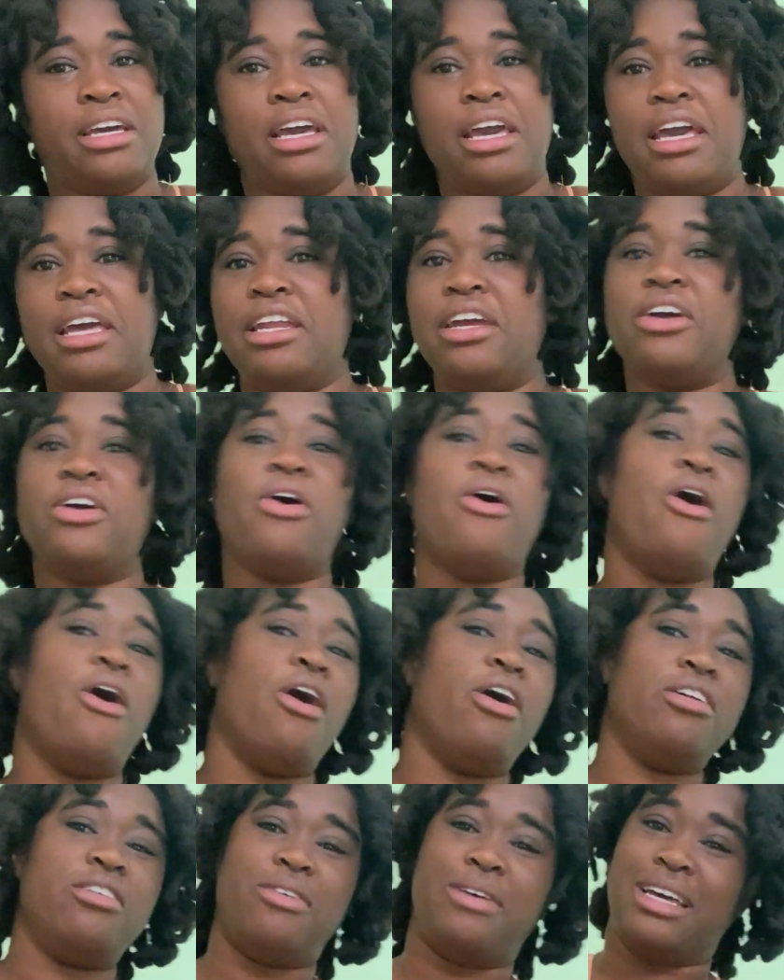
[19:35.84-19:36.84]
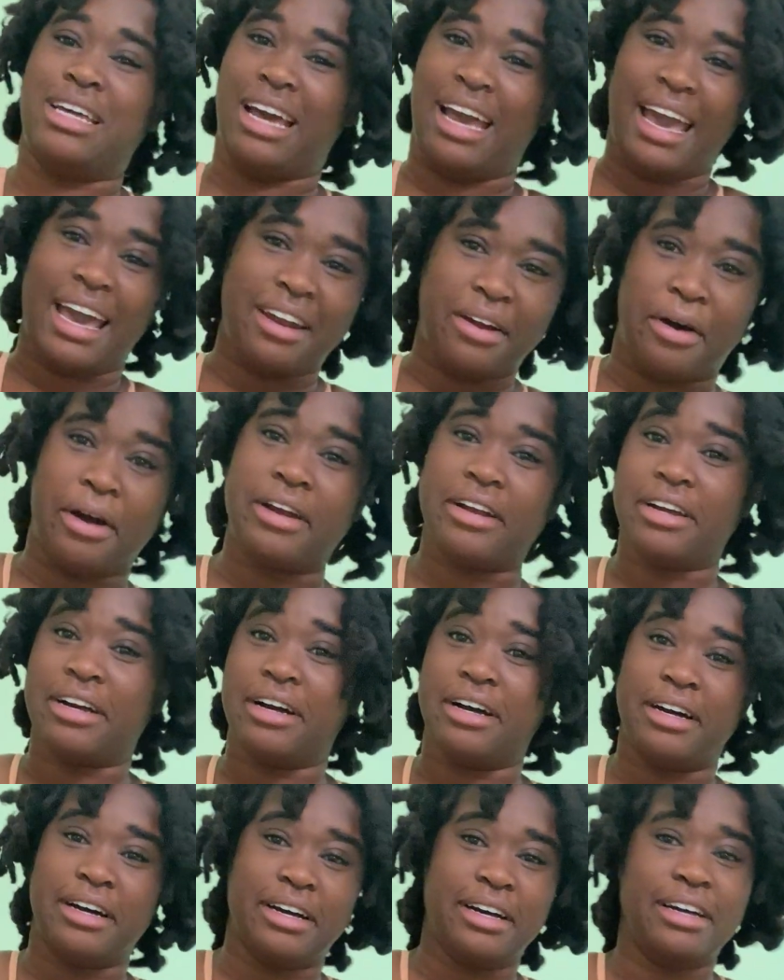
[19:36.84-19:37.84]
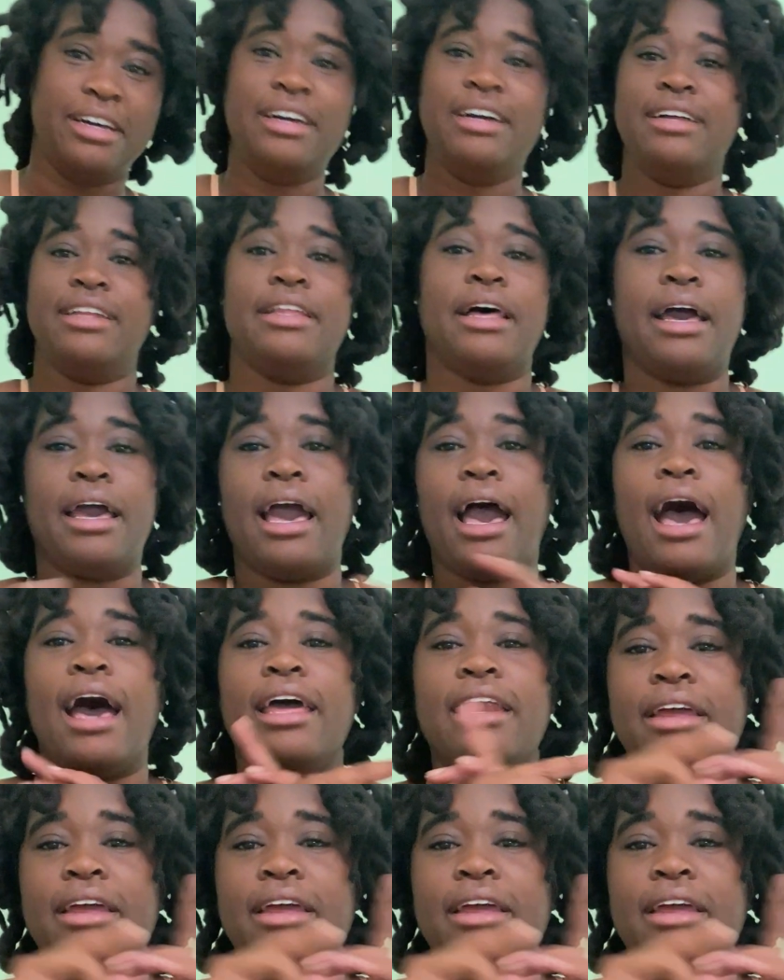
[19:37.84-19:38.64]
and then go all the way to Antarctica. Like,